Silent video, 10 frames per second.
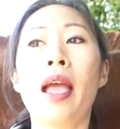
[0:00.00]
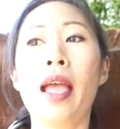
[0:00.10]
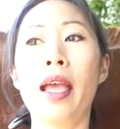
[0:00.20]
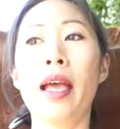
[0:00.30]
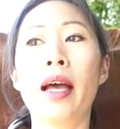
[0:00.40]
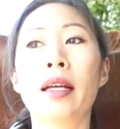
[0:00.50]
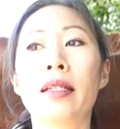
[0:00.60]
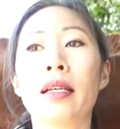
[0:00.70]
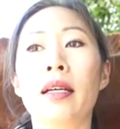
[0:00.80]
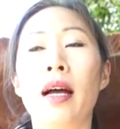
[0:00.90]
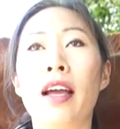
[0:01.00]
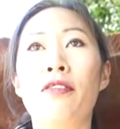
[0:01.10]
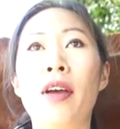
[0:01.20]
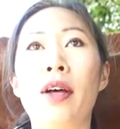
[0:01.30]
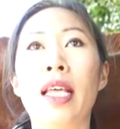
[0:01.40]
And I
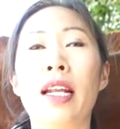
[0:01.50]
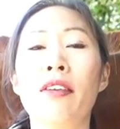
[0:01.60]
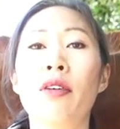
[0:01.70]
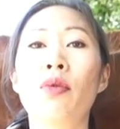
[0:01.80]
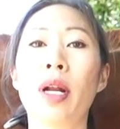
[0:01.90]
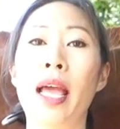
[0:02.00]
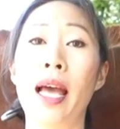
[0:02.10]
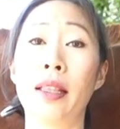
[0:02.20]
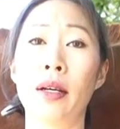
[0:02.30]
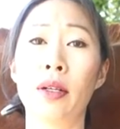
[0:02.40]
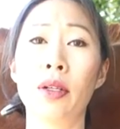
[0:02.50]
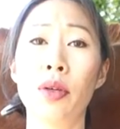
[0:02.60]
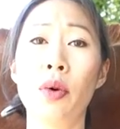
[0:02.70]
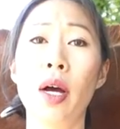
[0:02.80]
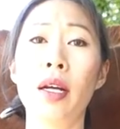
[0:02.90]
found that even when I had the
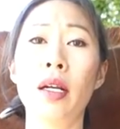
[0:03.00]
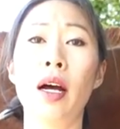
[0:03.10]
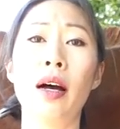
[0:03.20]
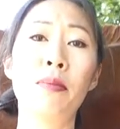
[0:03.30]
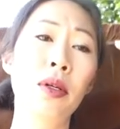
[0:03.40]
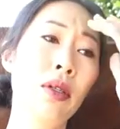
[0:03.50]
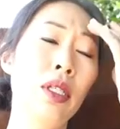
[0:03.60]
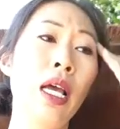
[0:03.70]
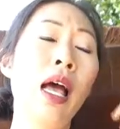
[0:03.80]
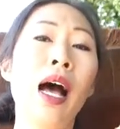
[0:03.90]
Gluon boots,